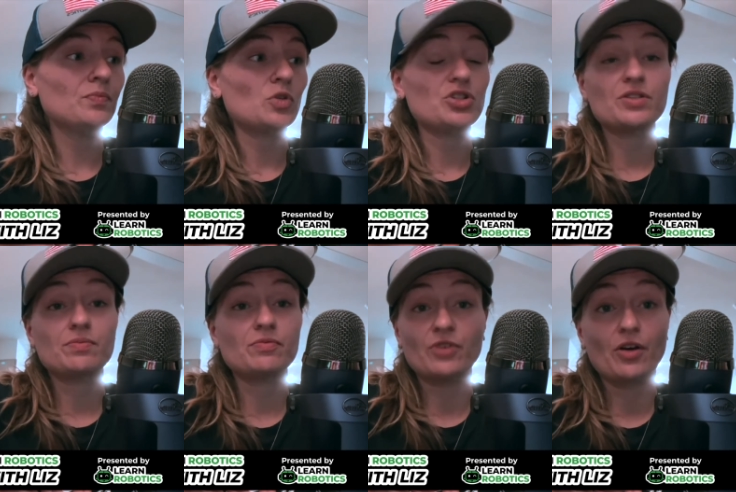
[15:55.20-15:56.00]
which is
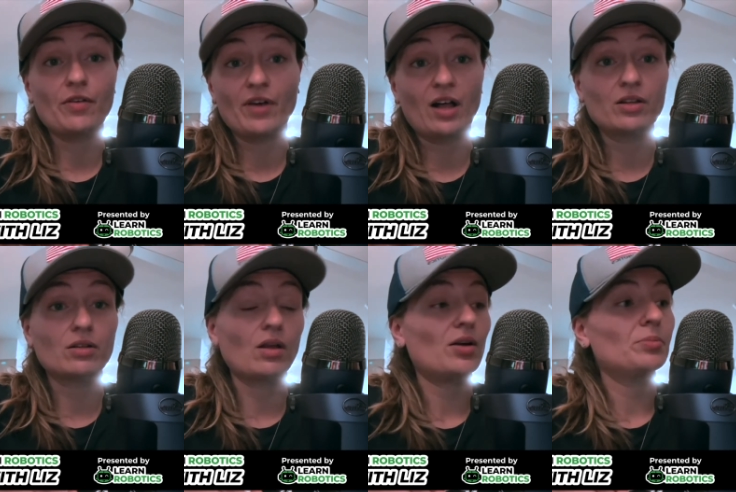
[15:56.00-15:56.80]
very valid.
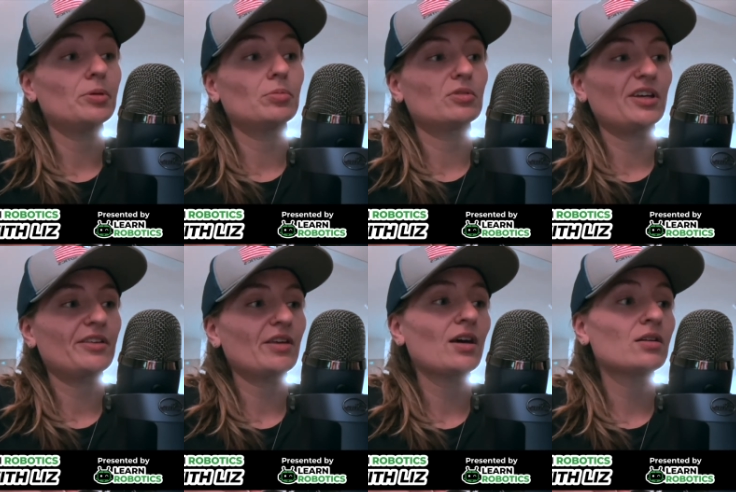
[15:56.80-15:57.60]
A lot of people
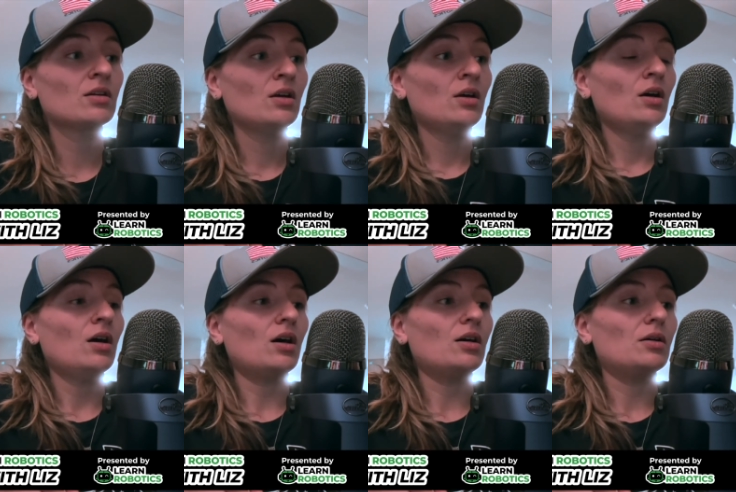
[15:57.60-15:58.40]
like that.
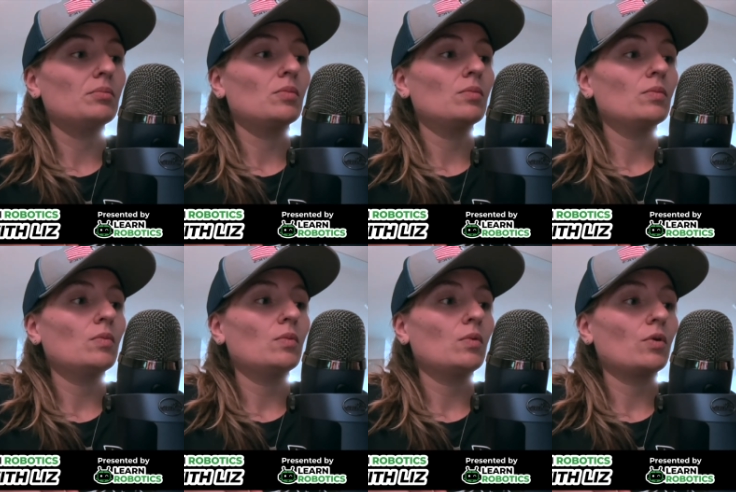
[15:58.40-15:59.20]
Um,
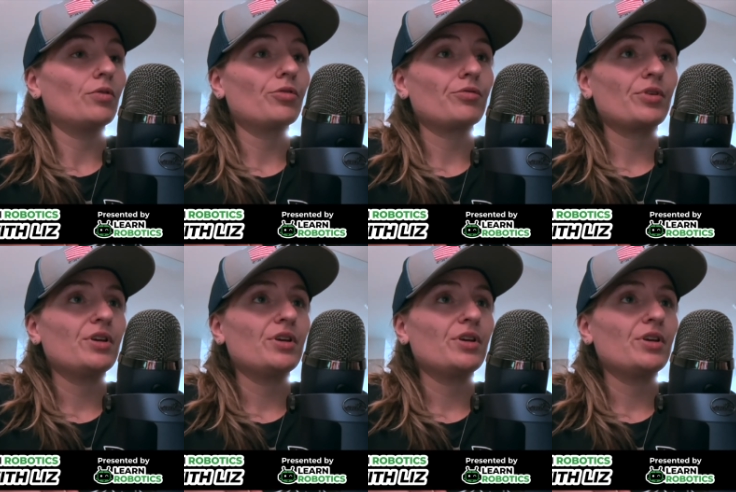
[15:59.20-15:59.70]
or three,